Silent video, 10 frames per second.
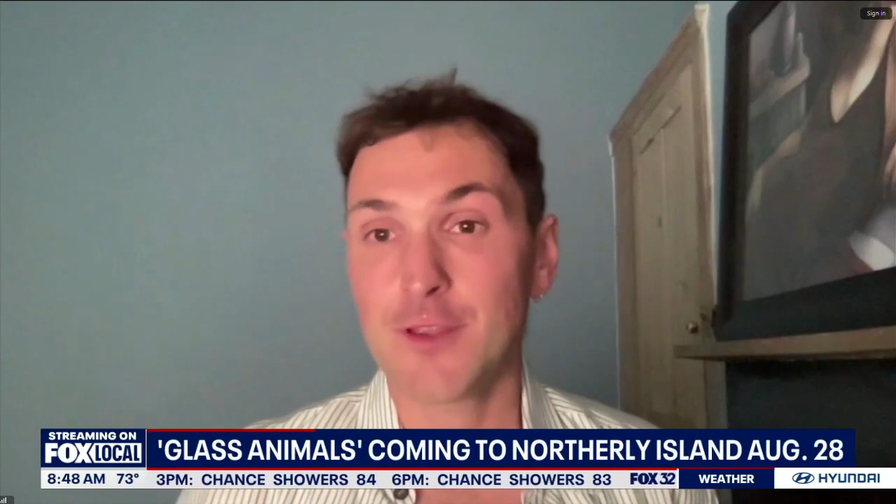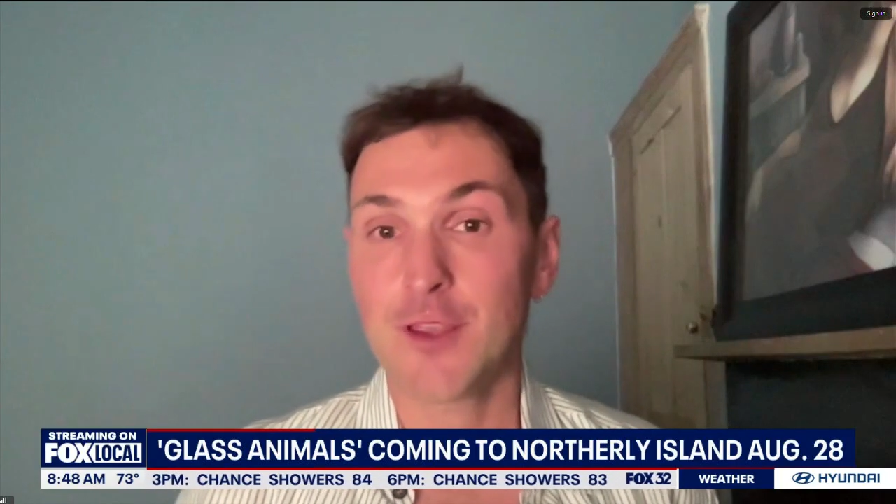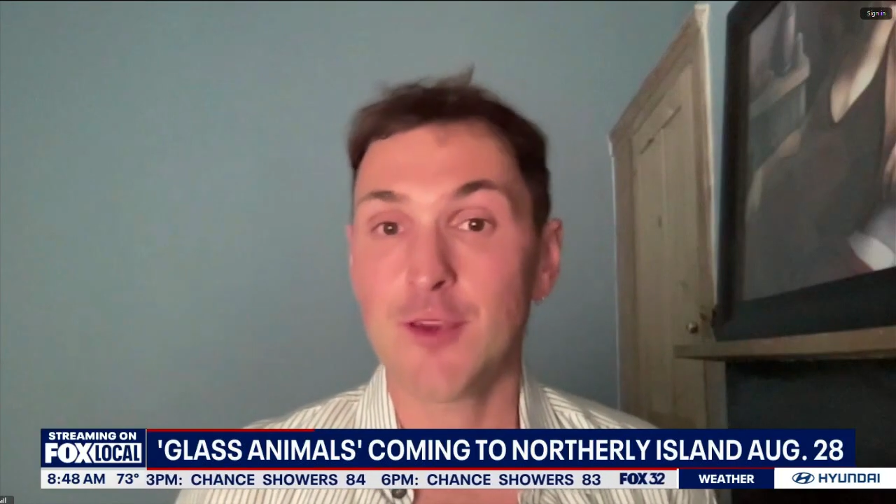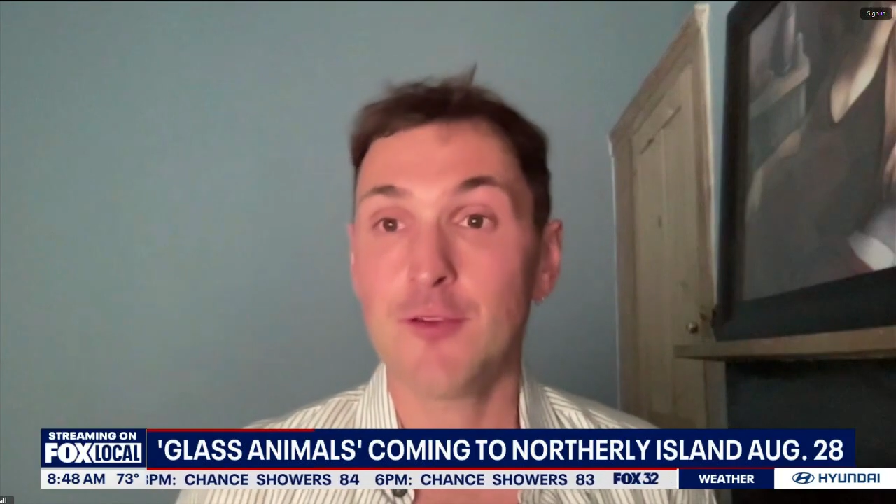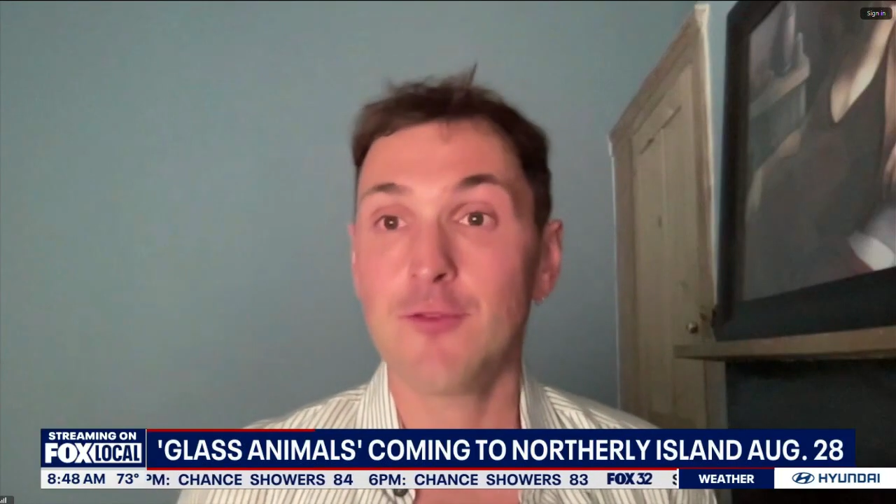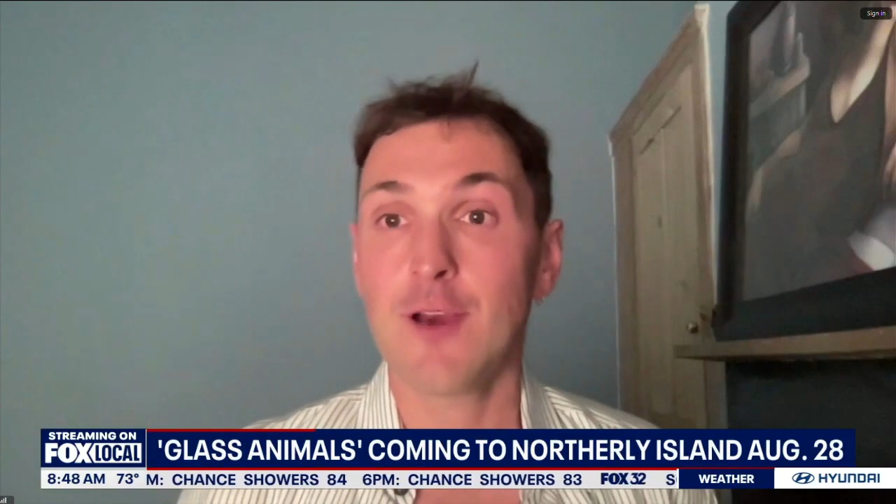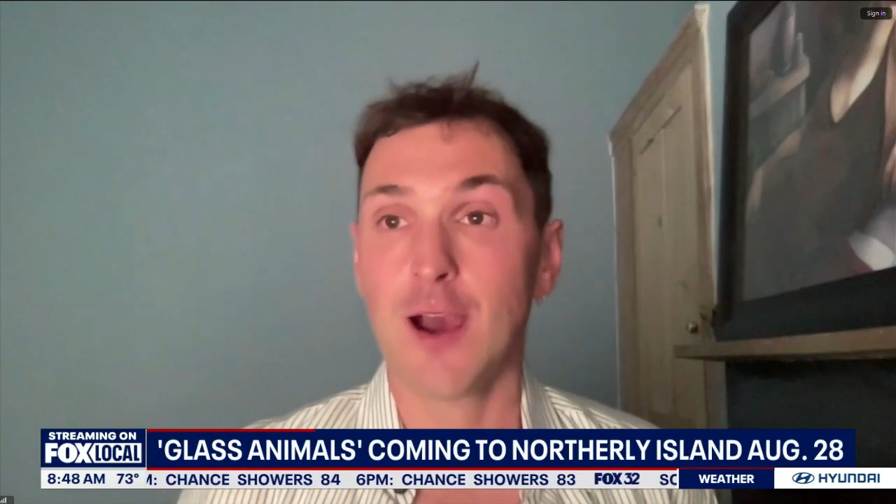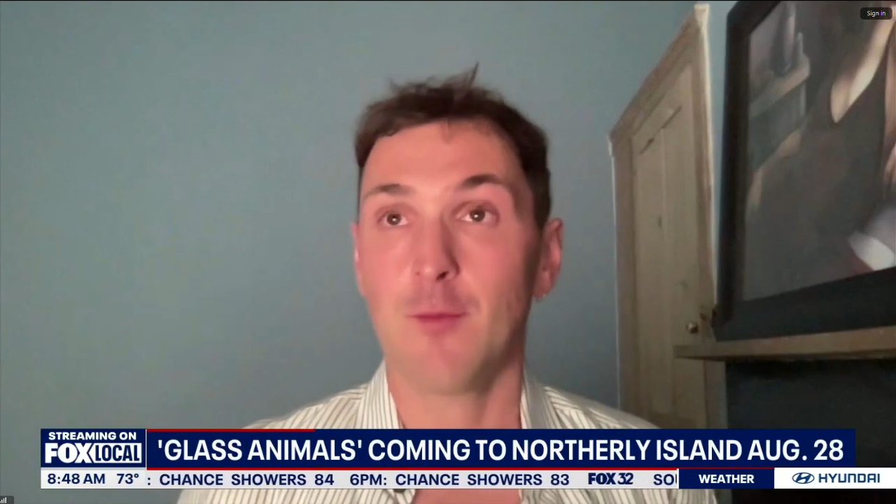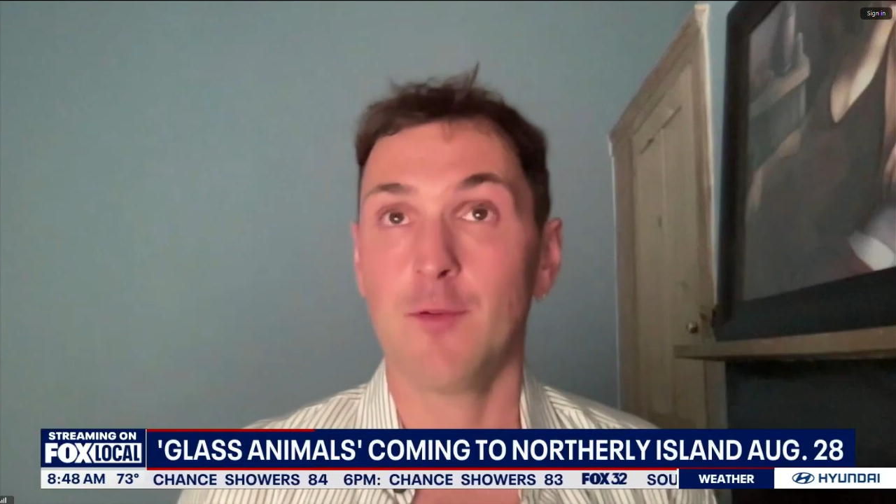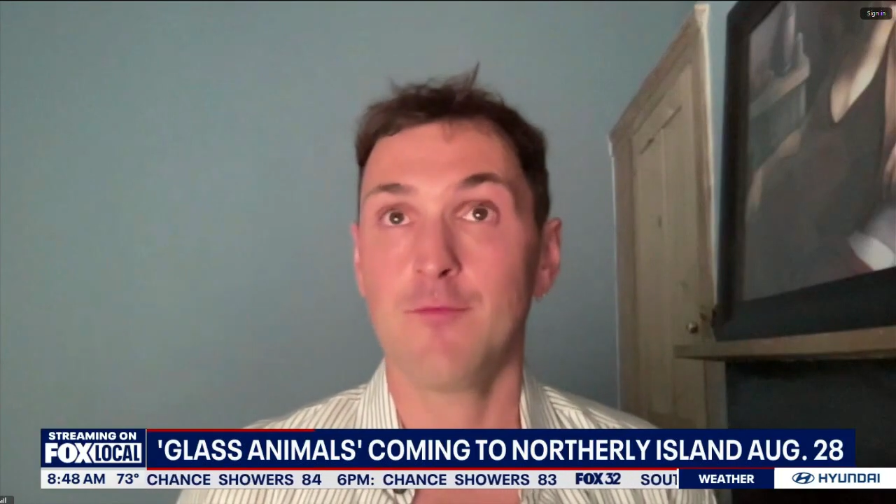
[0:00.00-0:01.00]
new
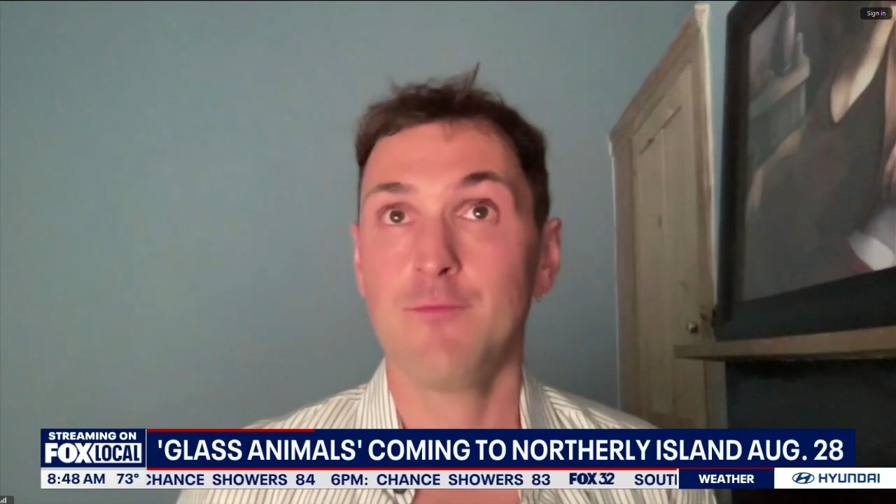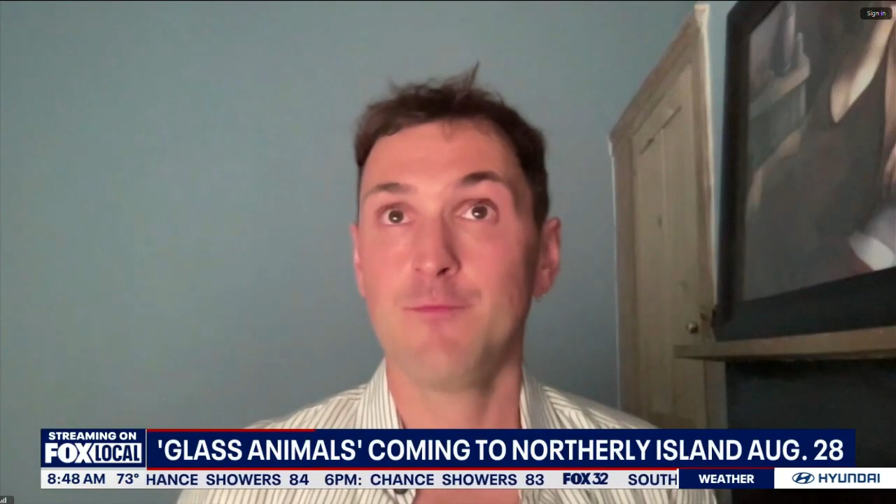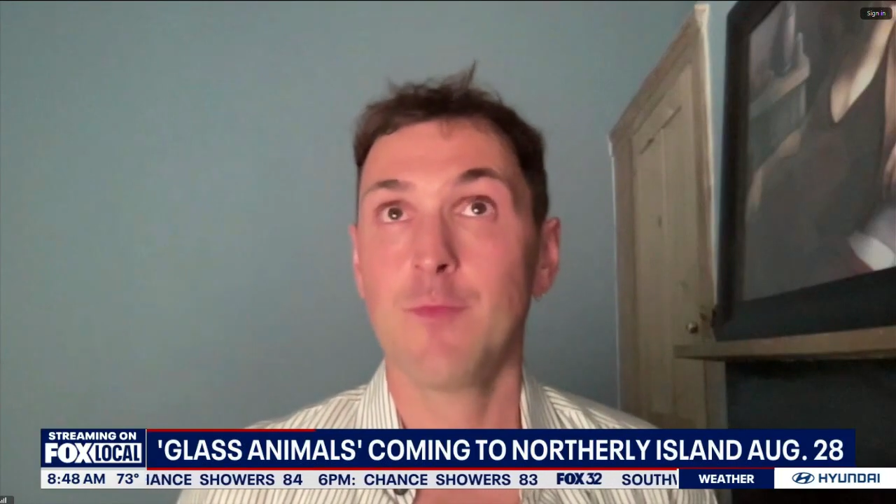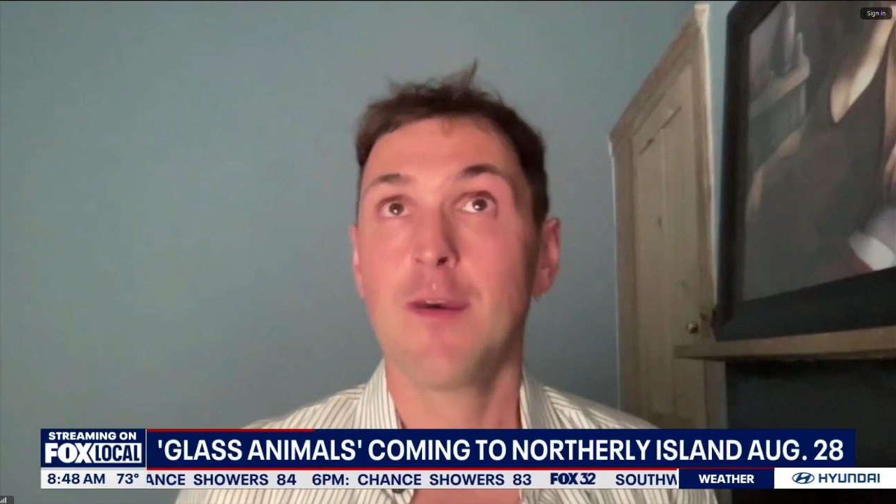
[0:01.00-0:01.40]
album,